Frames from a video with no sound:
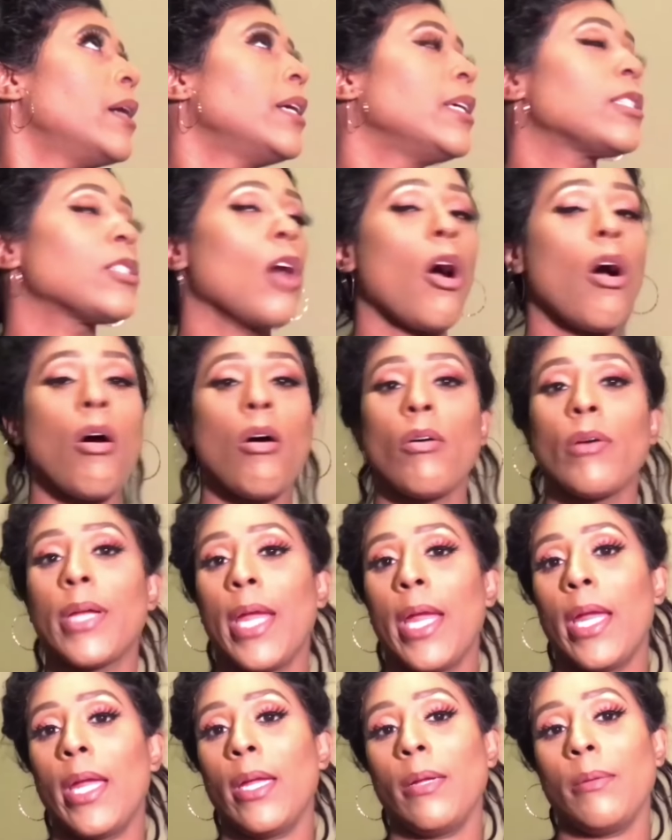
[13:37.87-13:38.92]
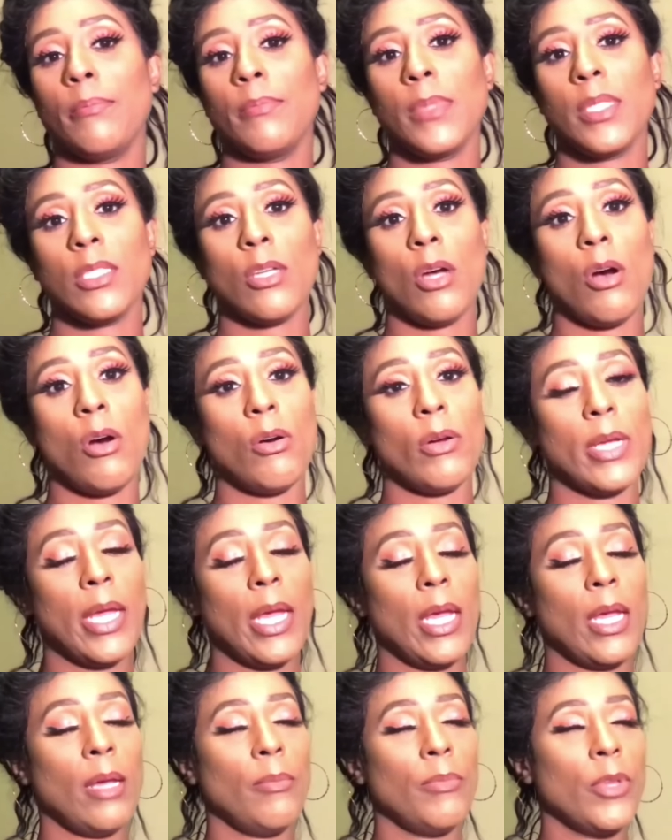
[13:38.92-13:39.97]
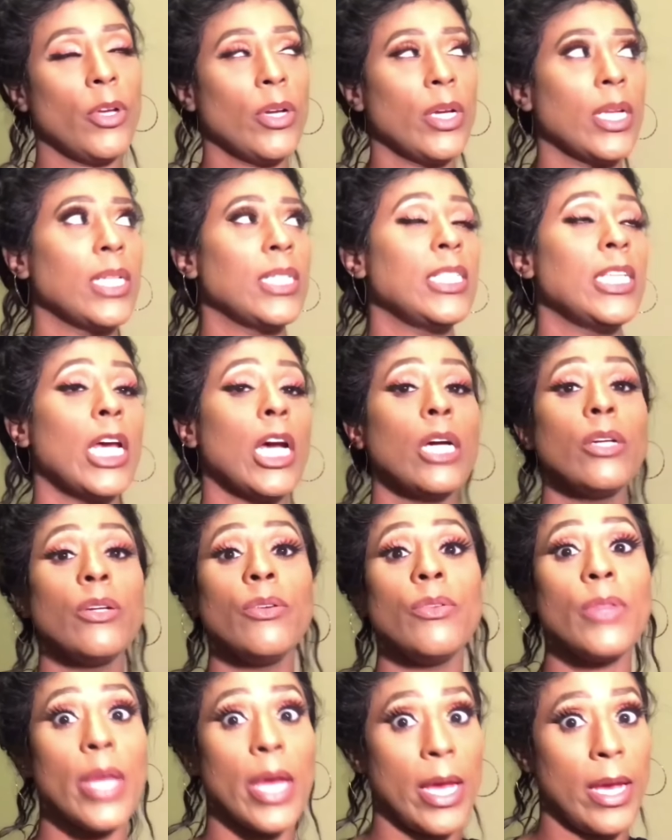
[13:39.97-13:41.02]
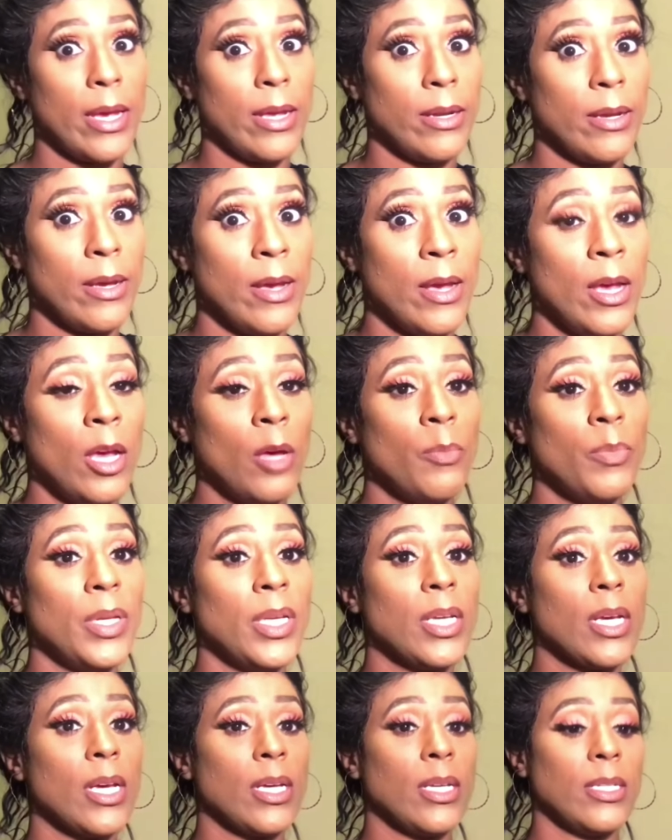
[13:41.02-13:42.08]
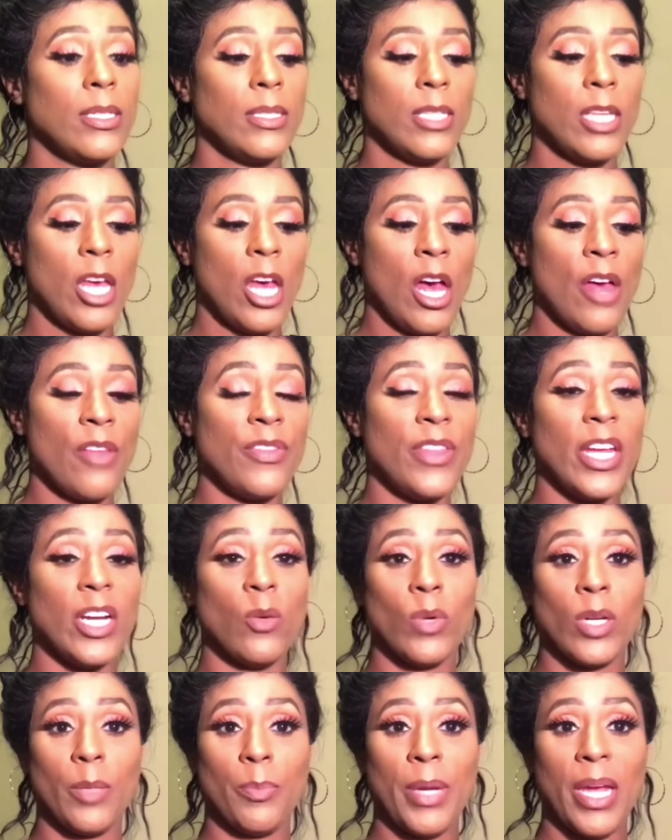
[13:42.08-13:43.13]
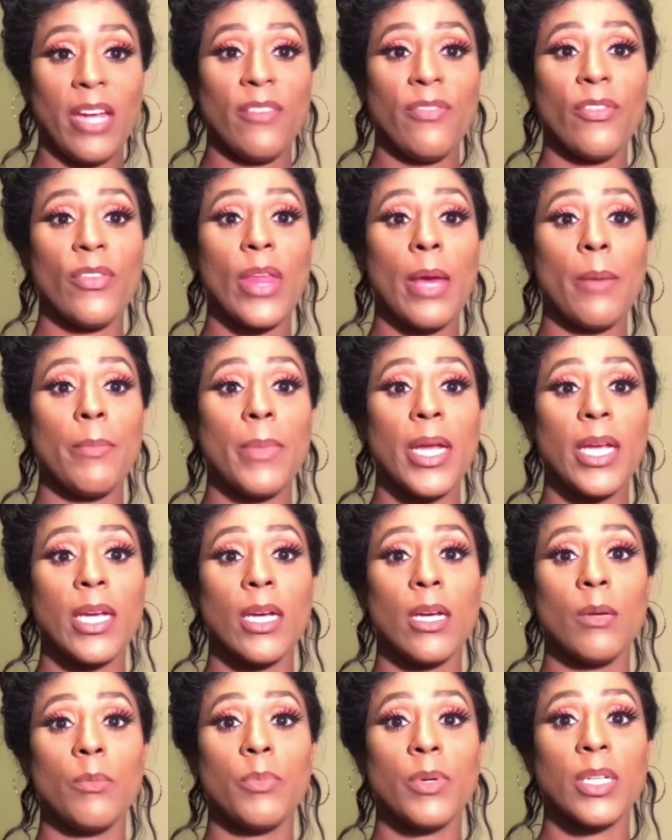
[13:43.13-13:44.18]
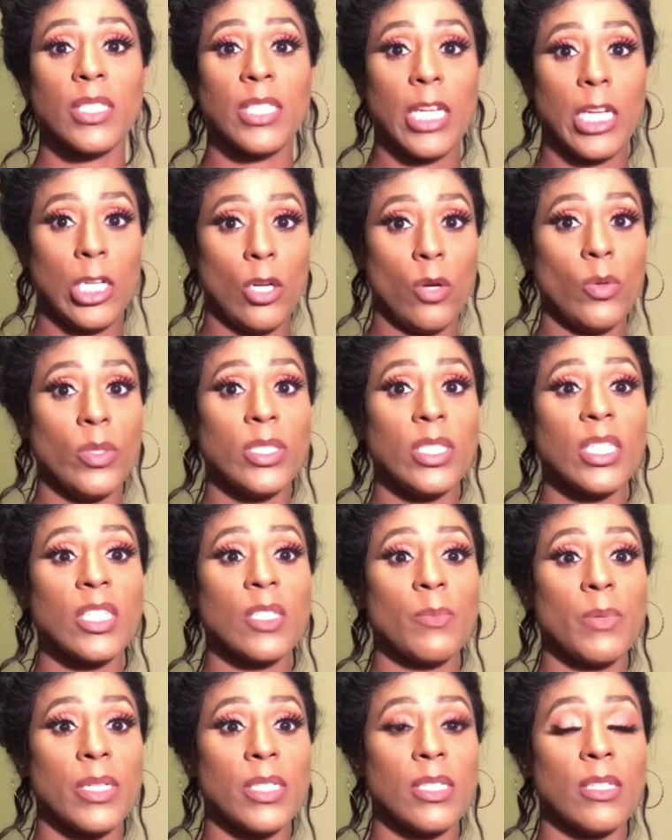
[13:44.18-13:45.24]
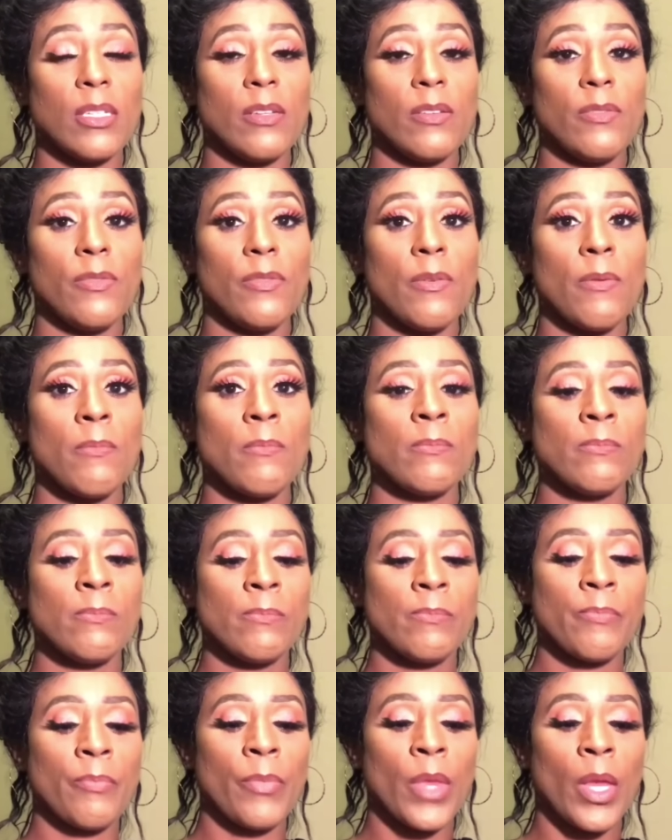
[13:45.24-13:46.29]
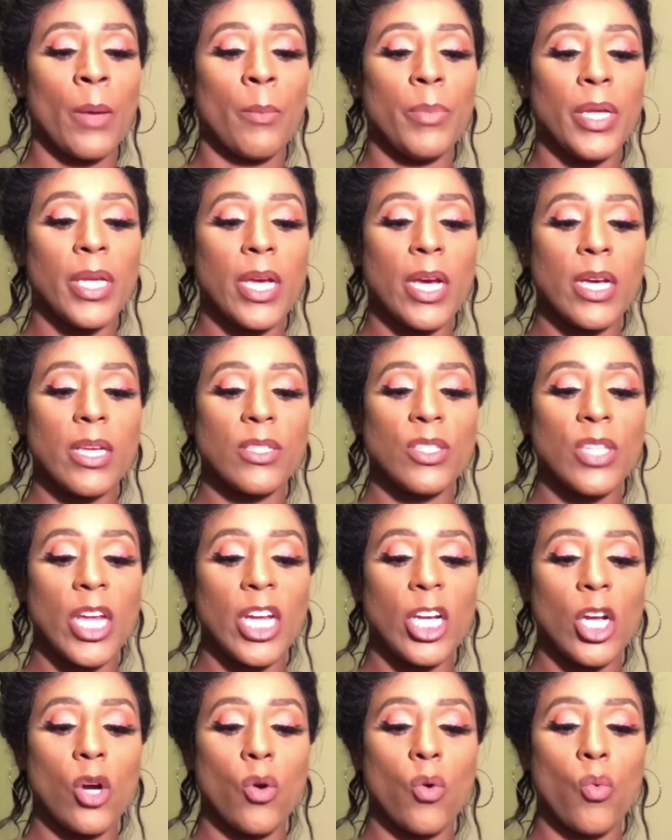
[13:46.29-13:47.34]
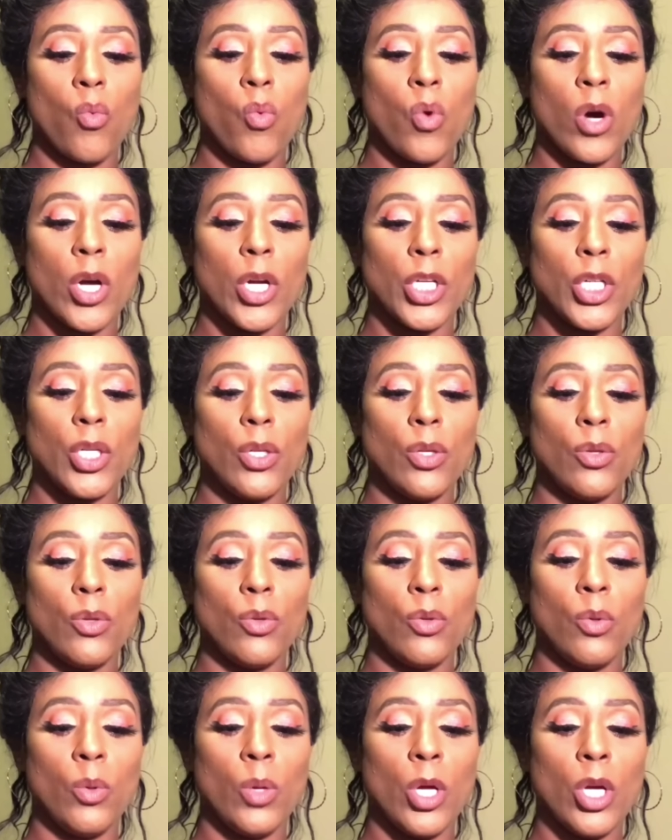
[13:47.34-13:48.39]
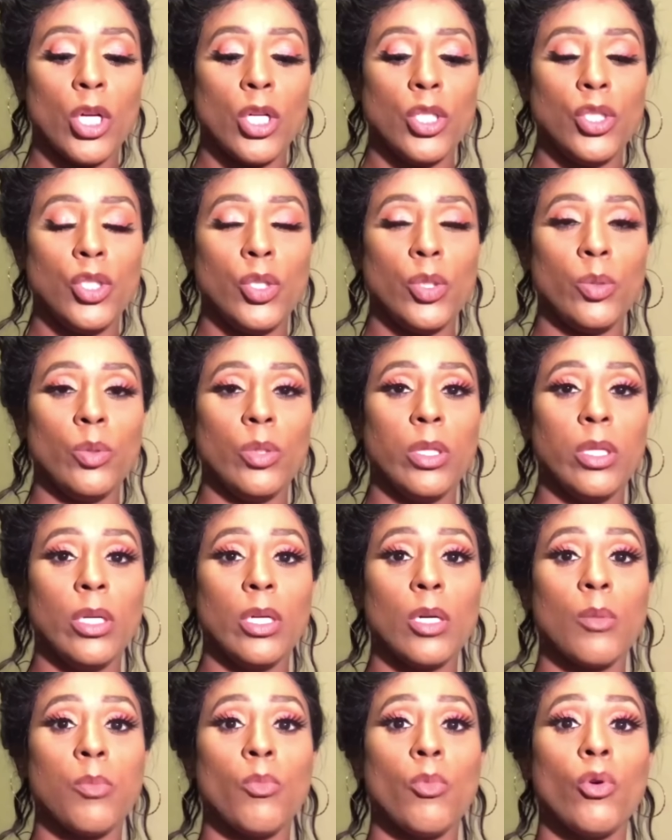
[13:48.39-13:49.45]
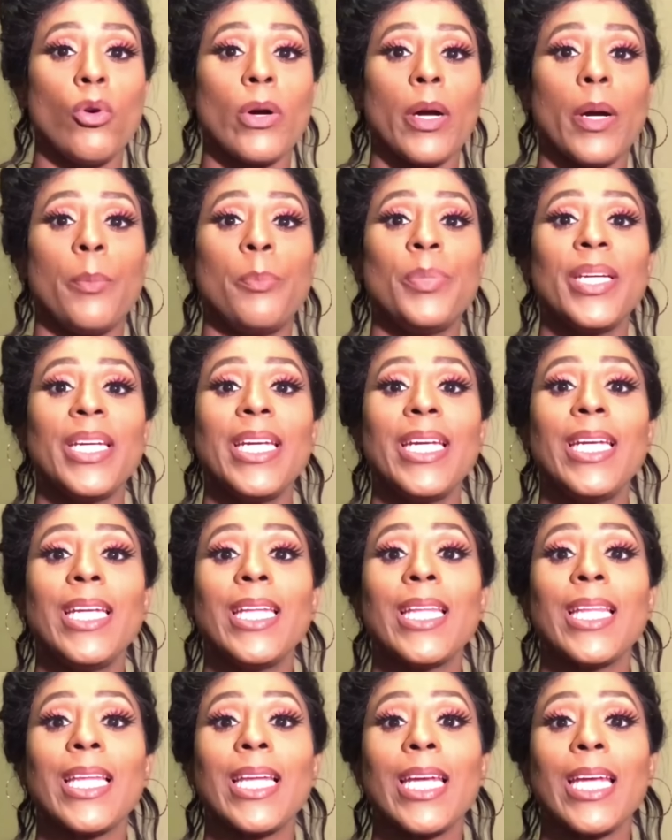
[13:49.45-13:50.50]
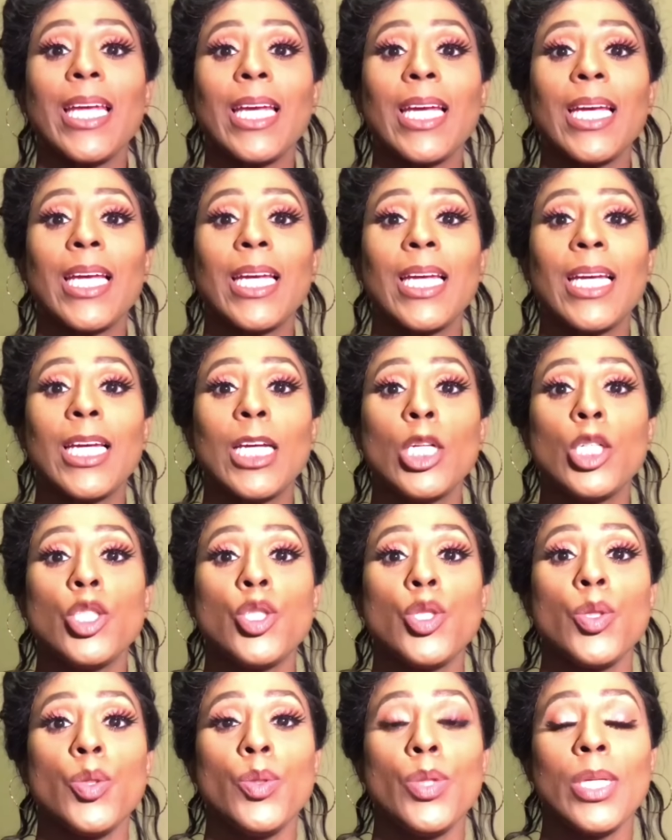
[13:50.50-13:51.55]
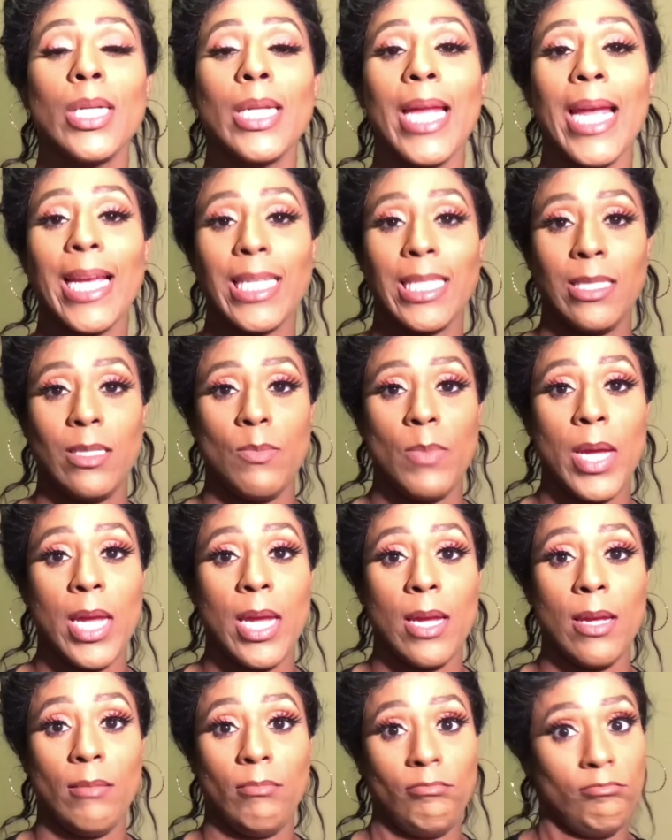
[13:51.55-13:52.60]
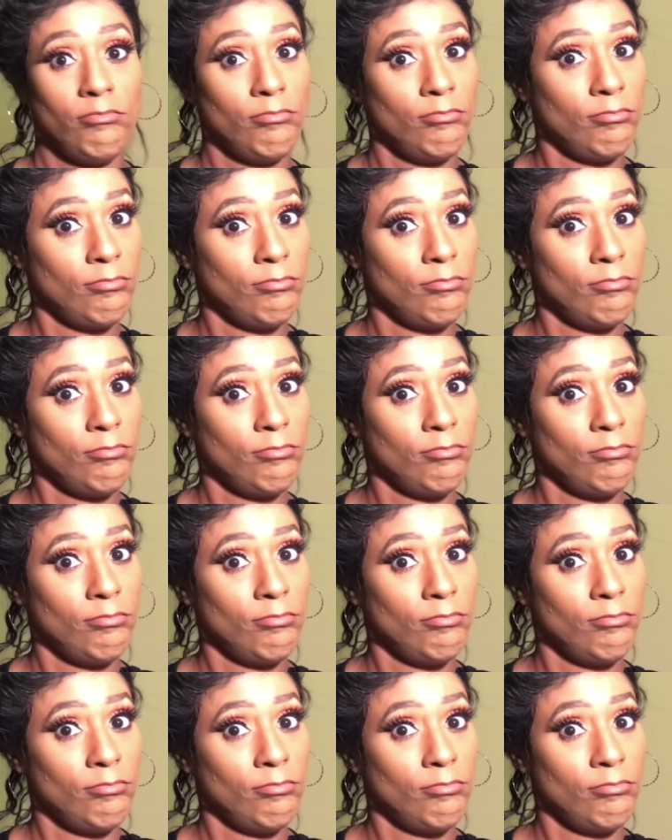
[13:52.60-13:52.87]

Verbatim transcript: It's all game. It's all game. They're gonna tell you that because they don't want to pay for that makeup because they know it's expensive, because they don't want you to look more appealing to the next man